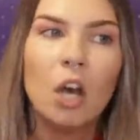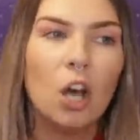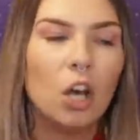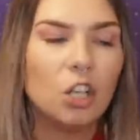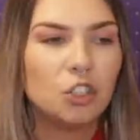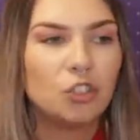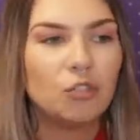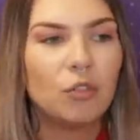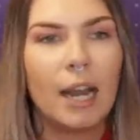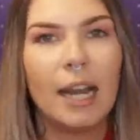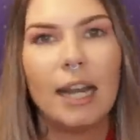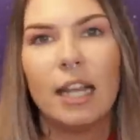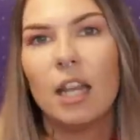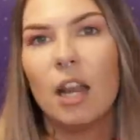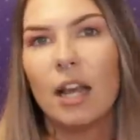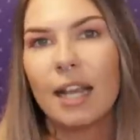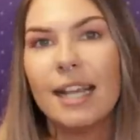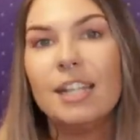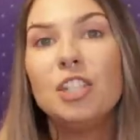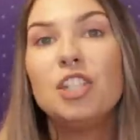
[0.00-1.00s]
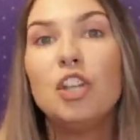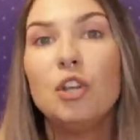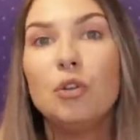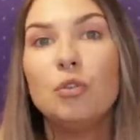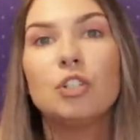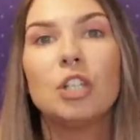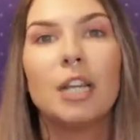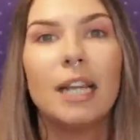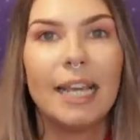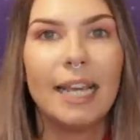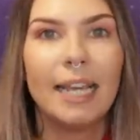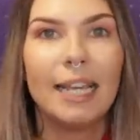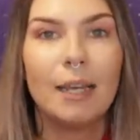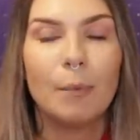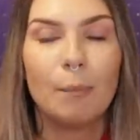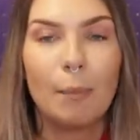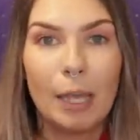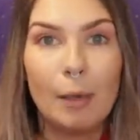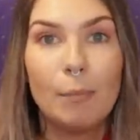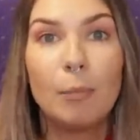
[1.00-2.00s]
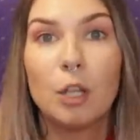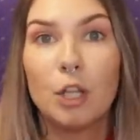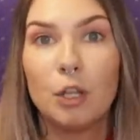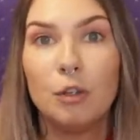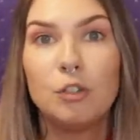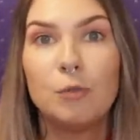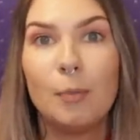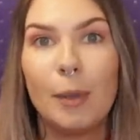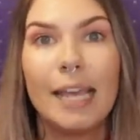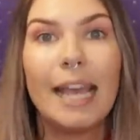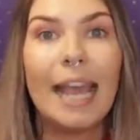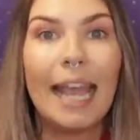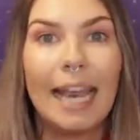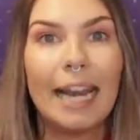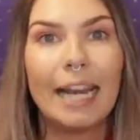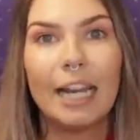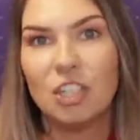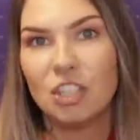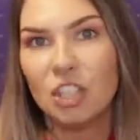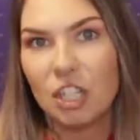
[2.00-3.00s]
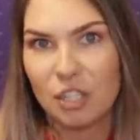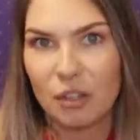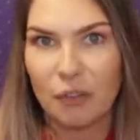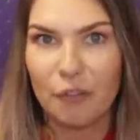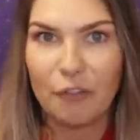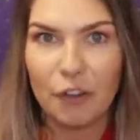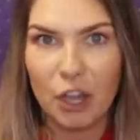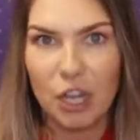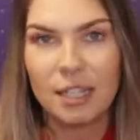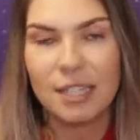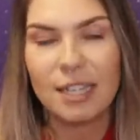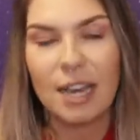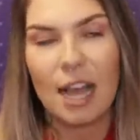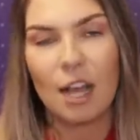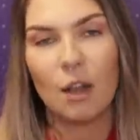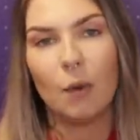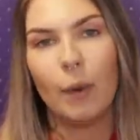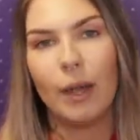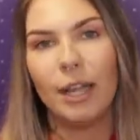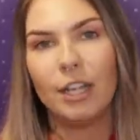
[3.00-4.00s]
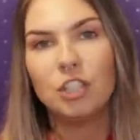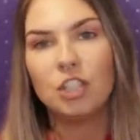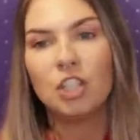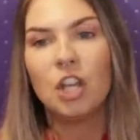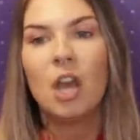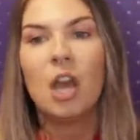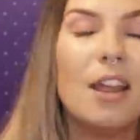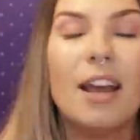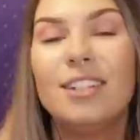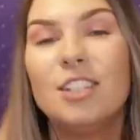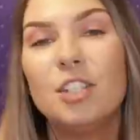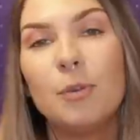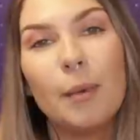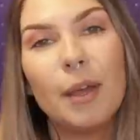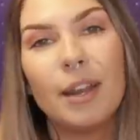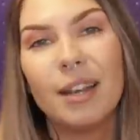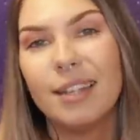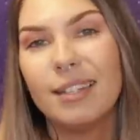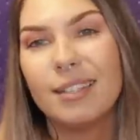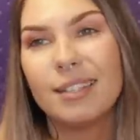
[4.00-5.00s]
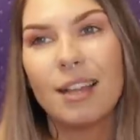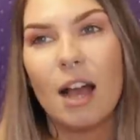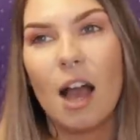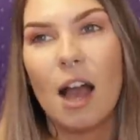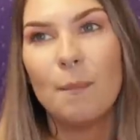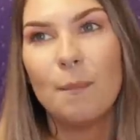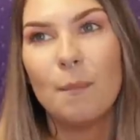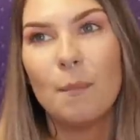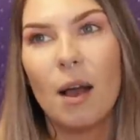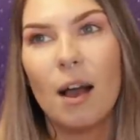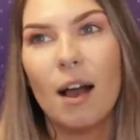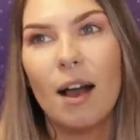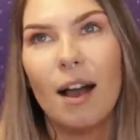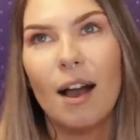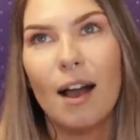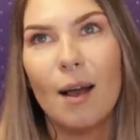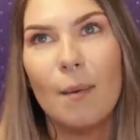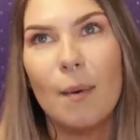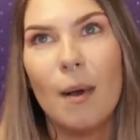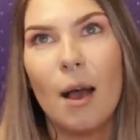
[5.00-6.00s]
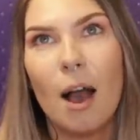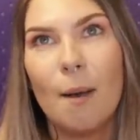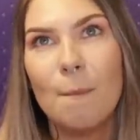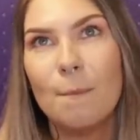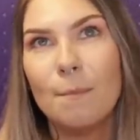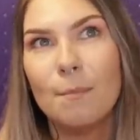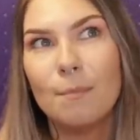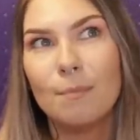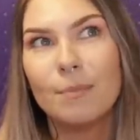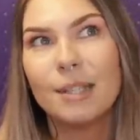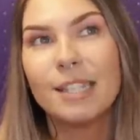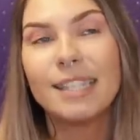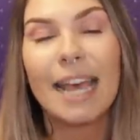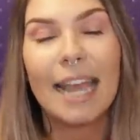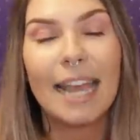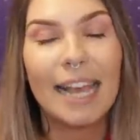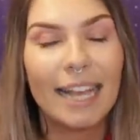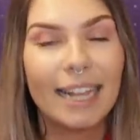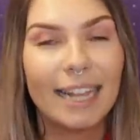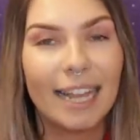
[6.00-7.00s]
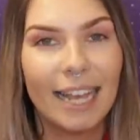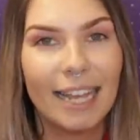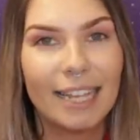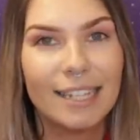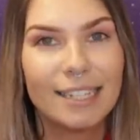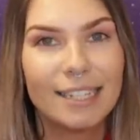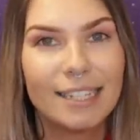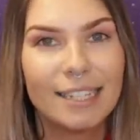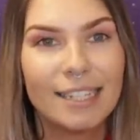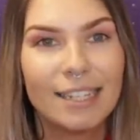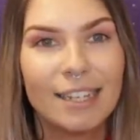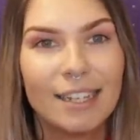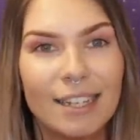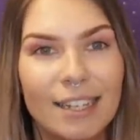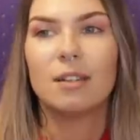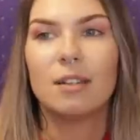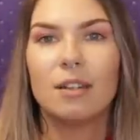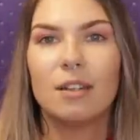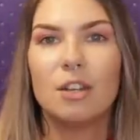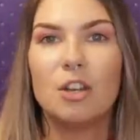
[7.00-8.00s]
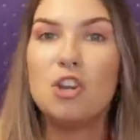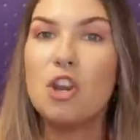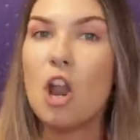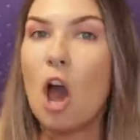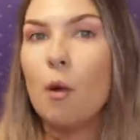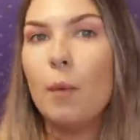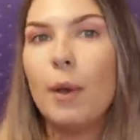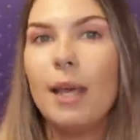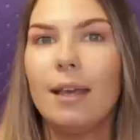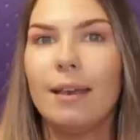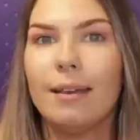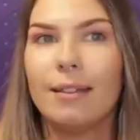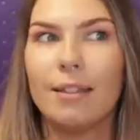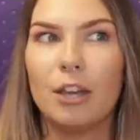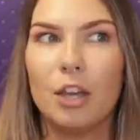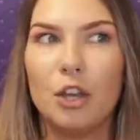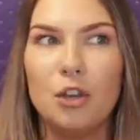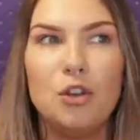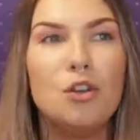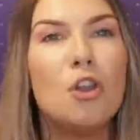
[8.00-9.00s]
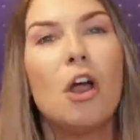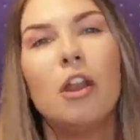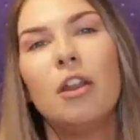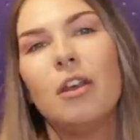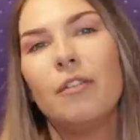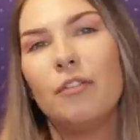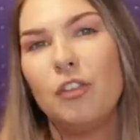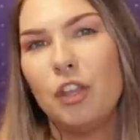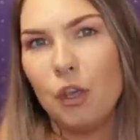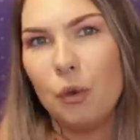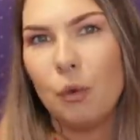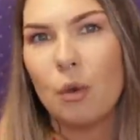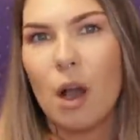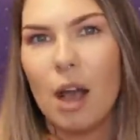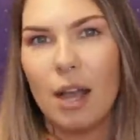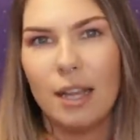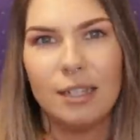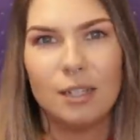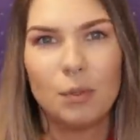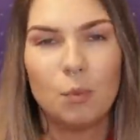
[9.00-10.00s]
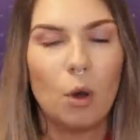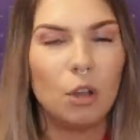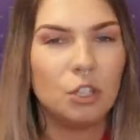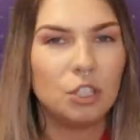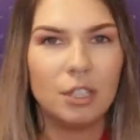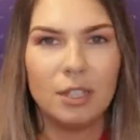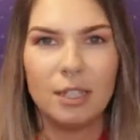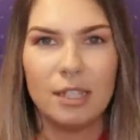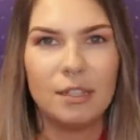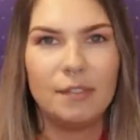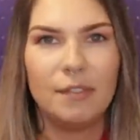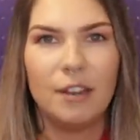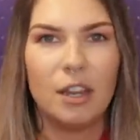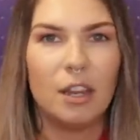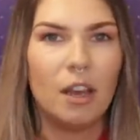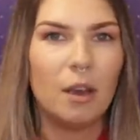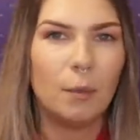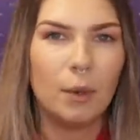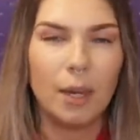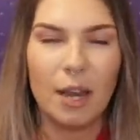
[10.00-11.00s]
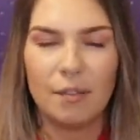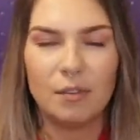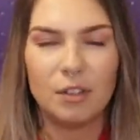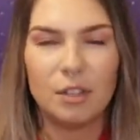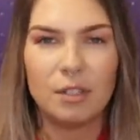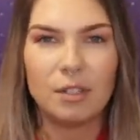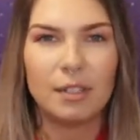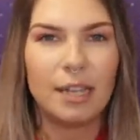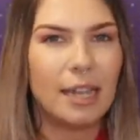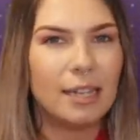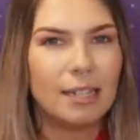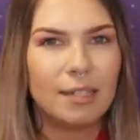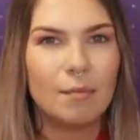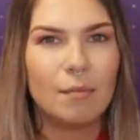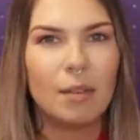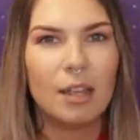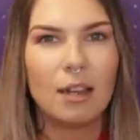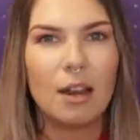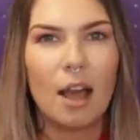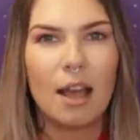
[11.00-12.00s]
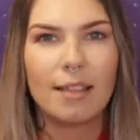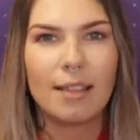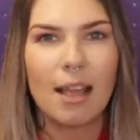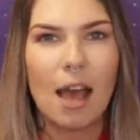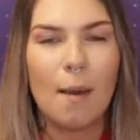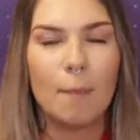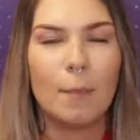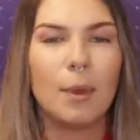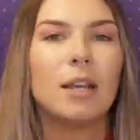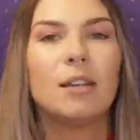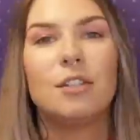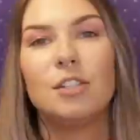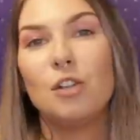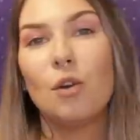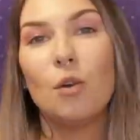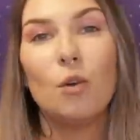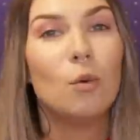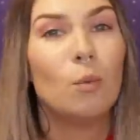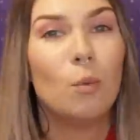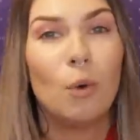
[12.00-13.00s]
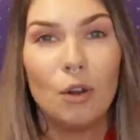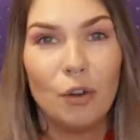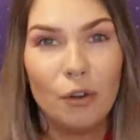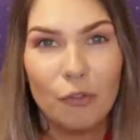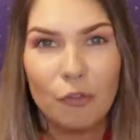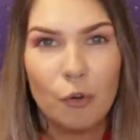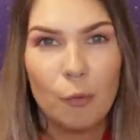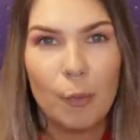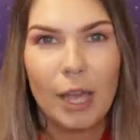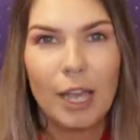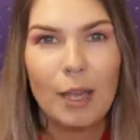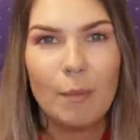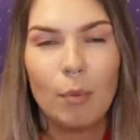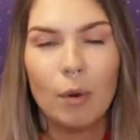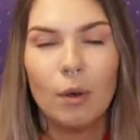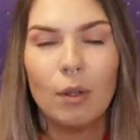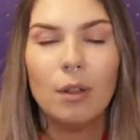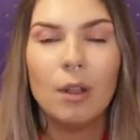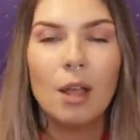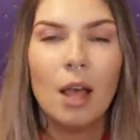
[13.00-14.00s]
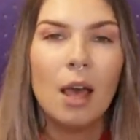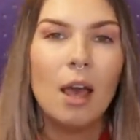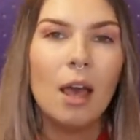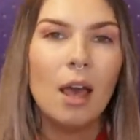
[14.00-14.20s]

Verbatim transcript: Australia like it's usually people who speak English as a first language and to be honest I'm I'm saying this knowing that none of you guys watching this video would ever say something like that because you're all wonderful people.